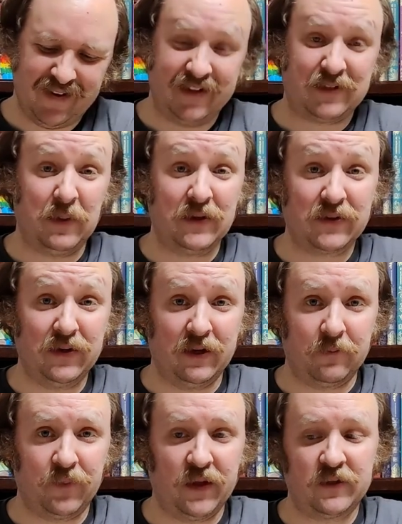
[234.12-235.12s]
it smells
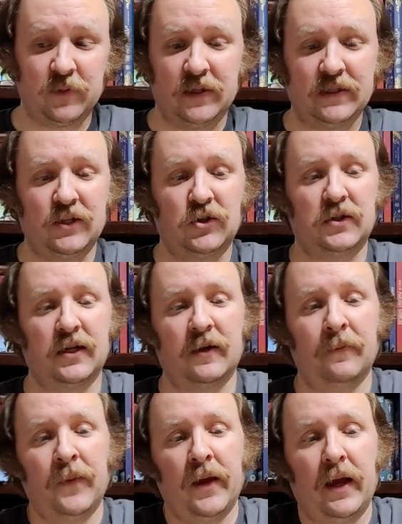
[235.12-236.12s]
good. It smells interesting.
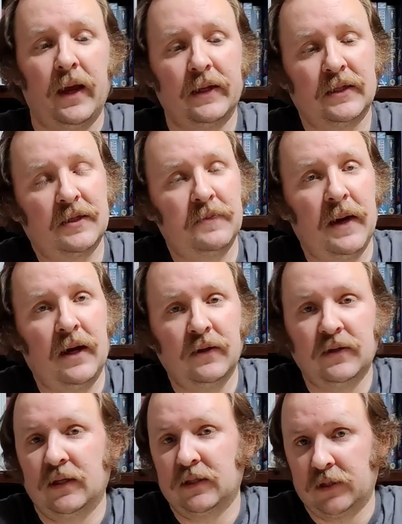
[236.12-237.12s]
It
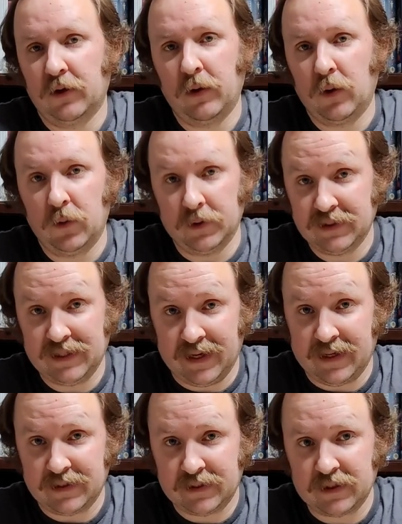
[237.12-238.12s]
smells as though it will
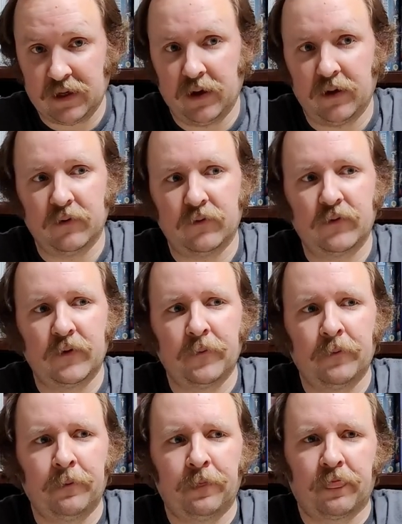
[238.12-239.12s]
taste of
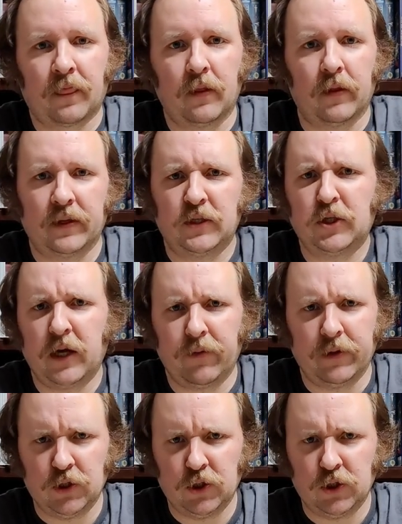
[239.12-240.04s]
like cherry